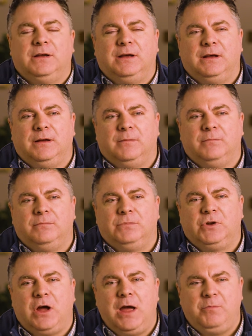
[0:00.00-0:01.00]
um,
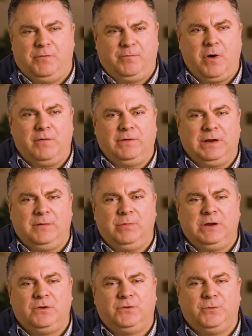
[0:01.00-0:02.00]
type of poverty,
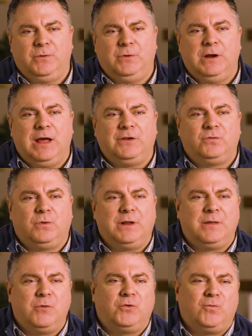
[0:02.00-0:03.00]
because we realize one of
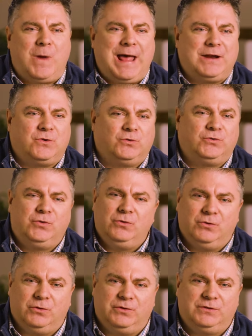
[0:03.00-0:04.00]
the most radical
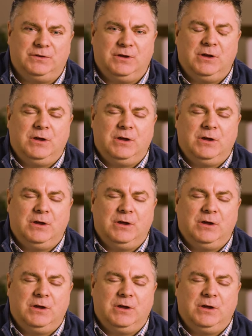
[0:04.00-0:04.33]
truths